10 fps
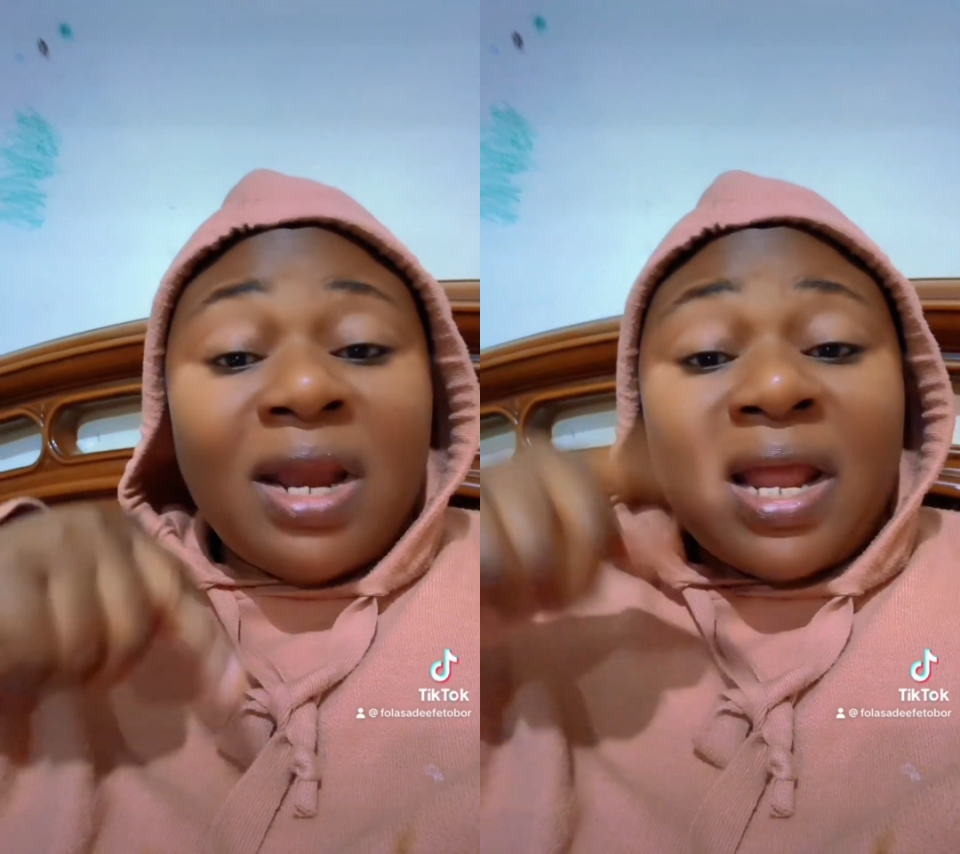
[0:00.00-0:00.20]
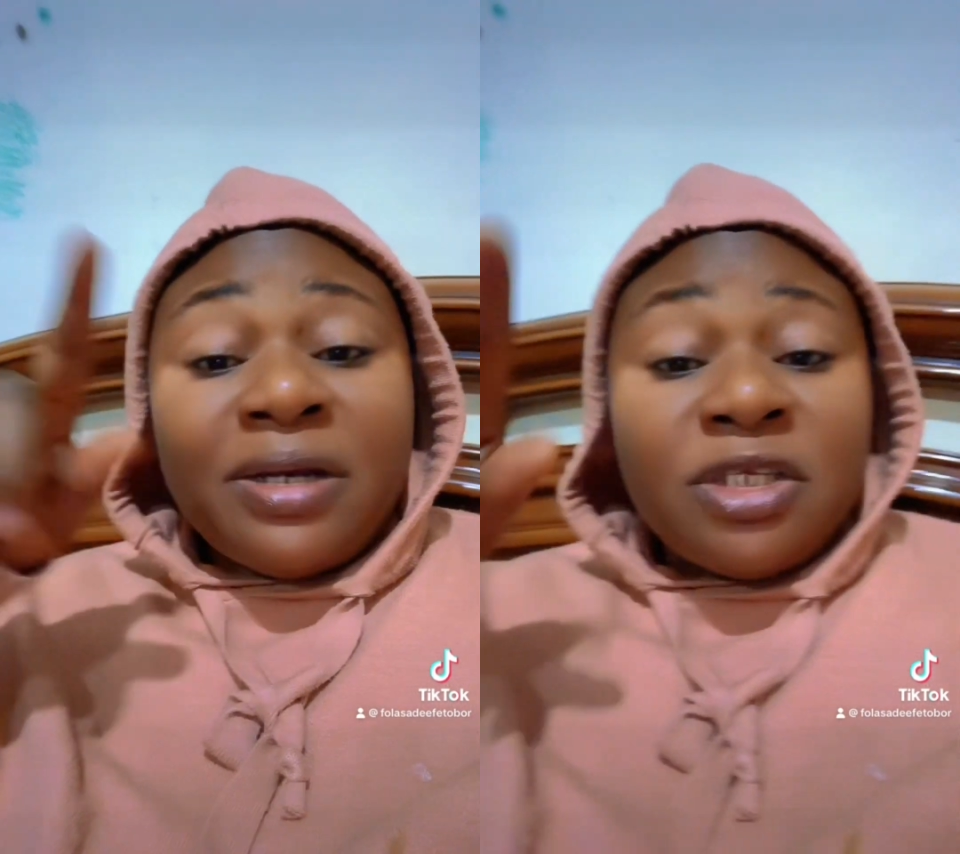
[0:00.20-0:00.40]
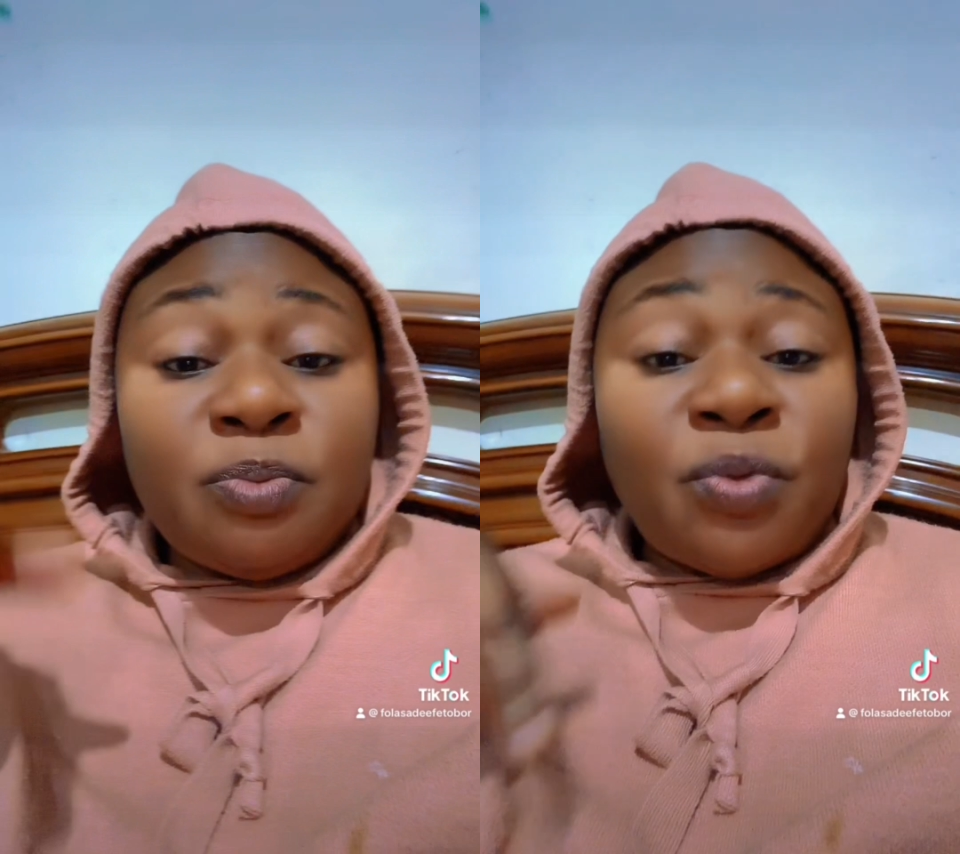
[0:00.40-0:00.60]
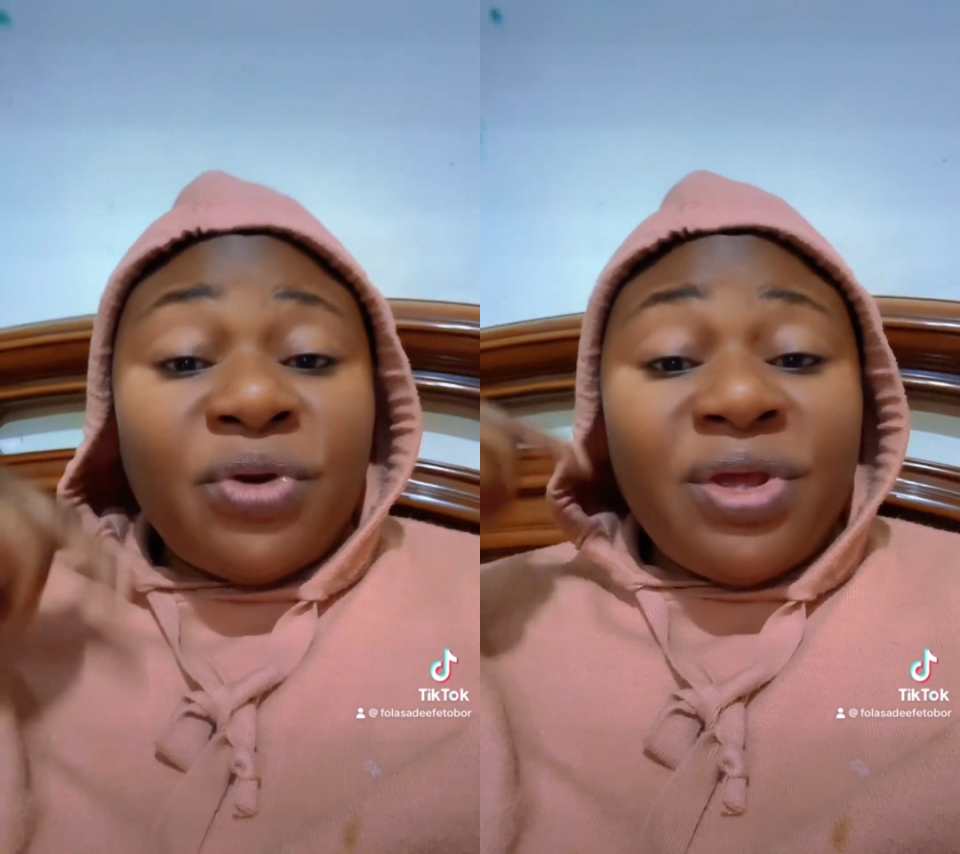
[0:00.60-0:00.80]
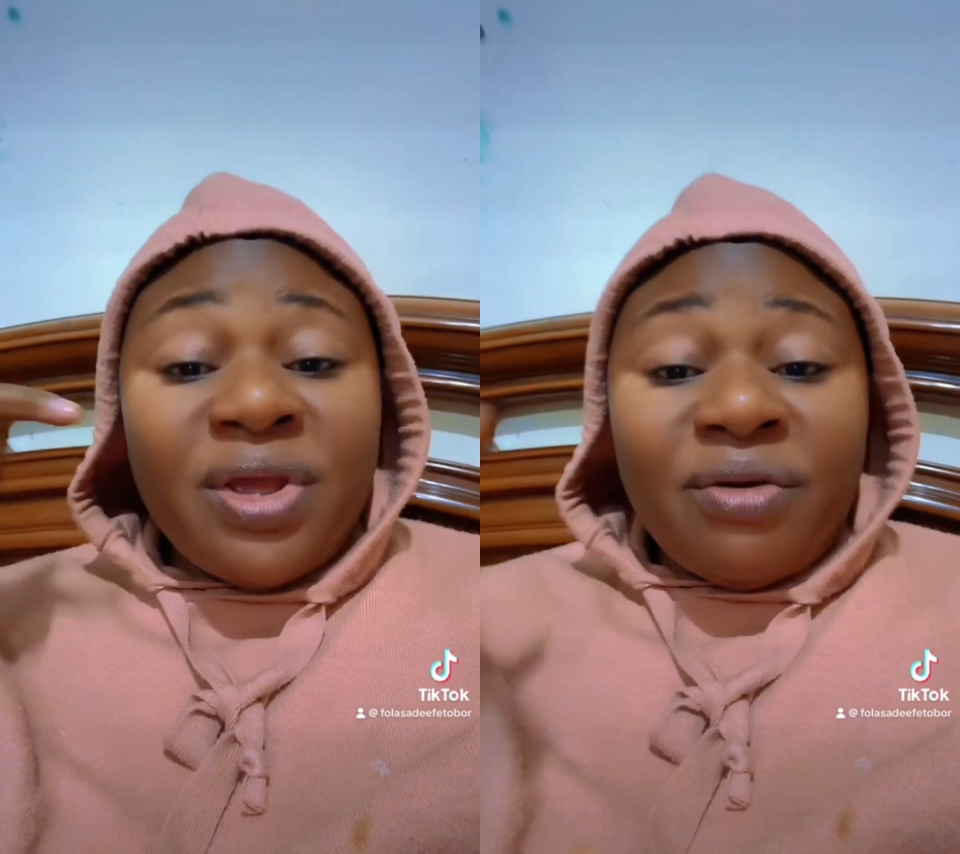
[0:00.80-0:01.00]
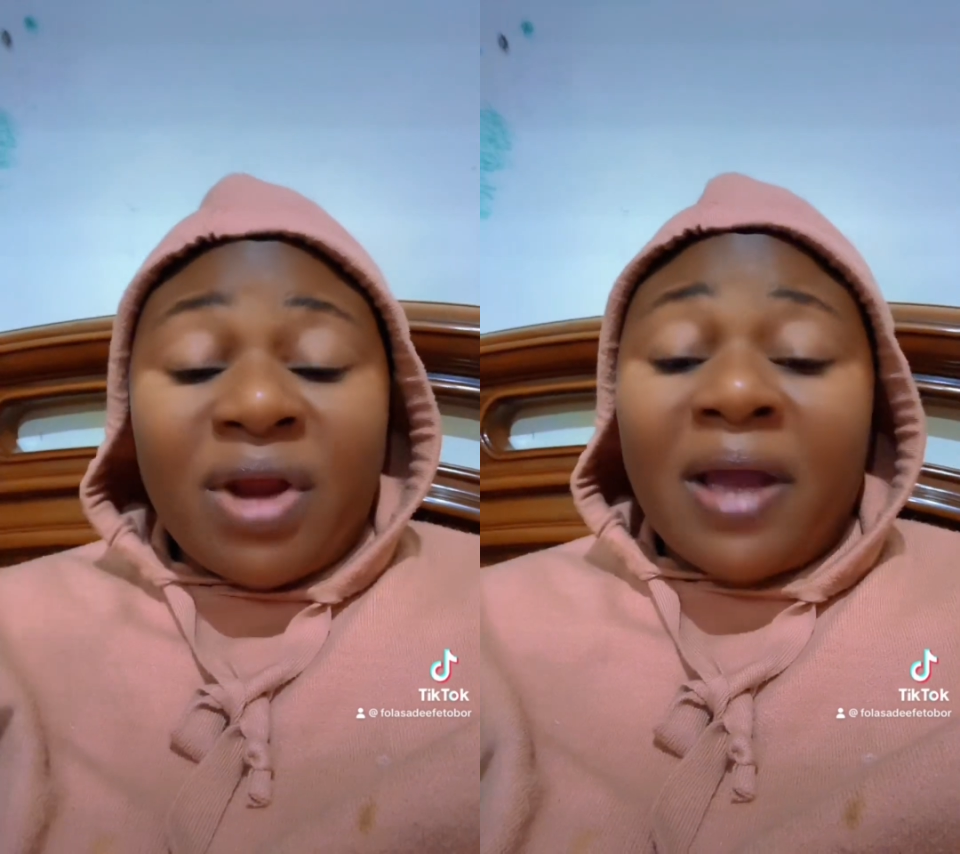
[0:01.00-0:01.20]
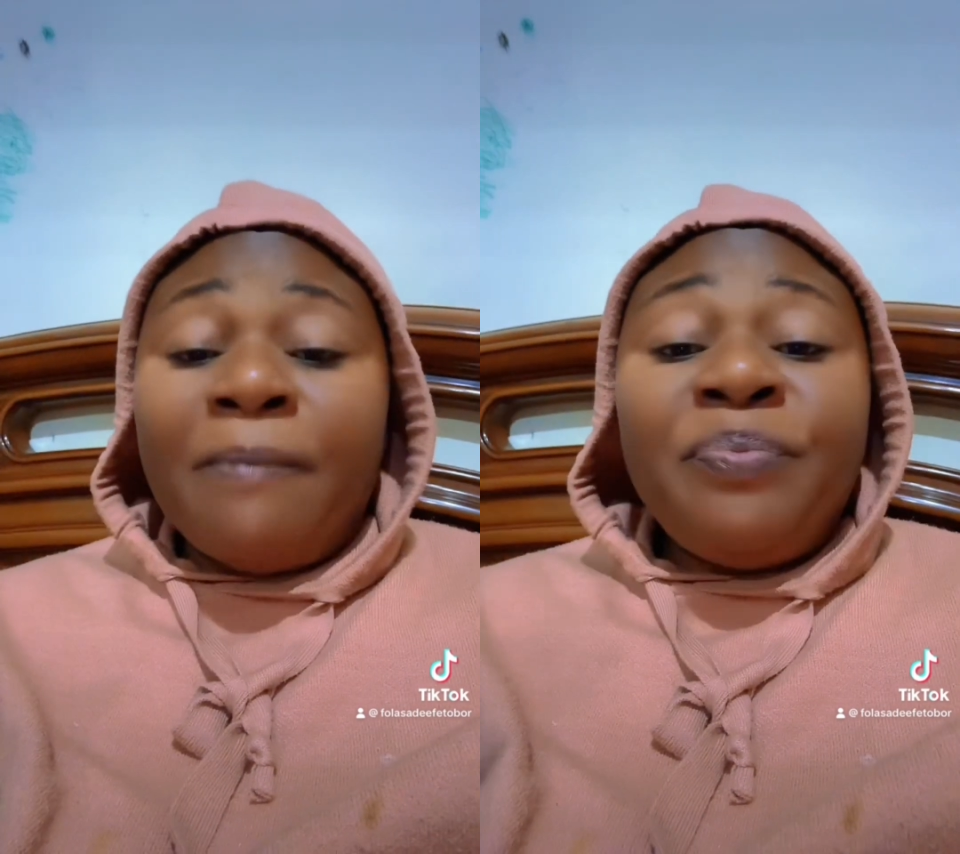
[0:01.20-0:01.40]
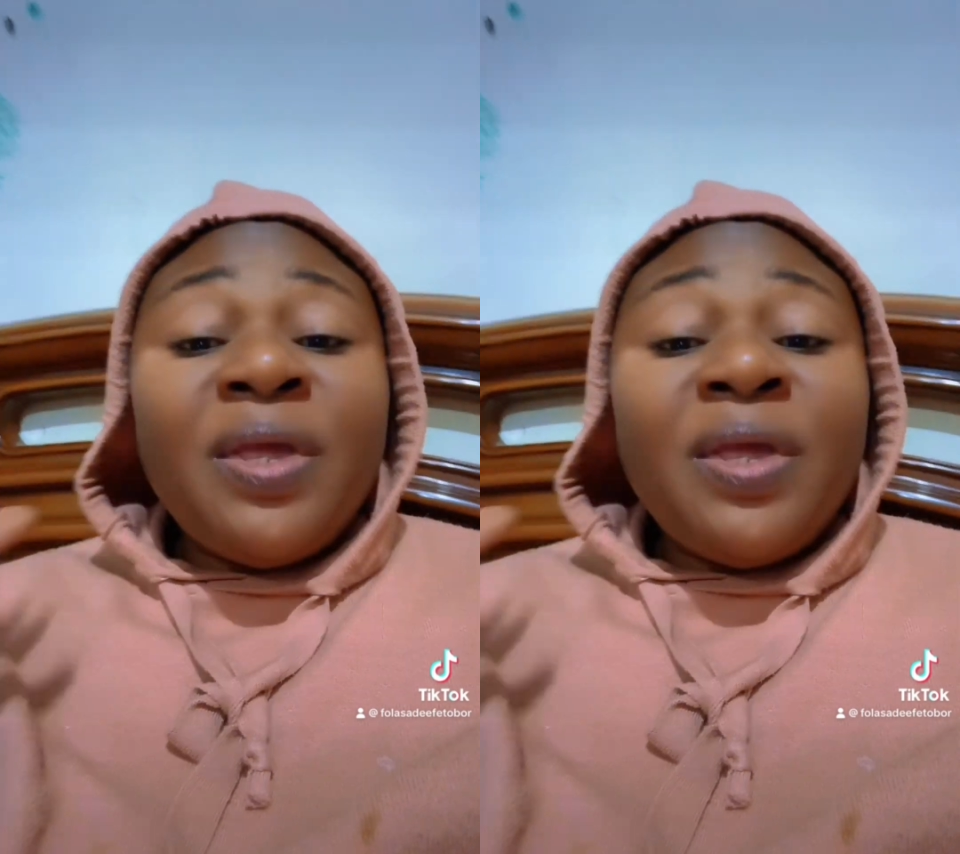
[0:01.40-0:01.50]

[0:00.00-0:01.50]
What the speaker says: Ladispoli area,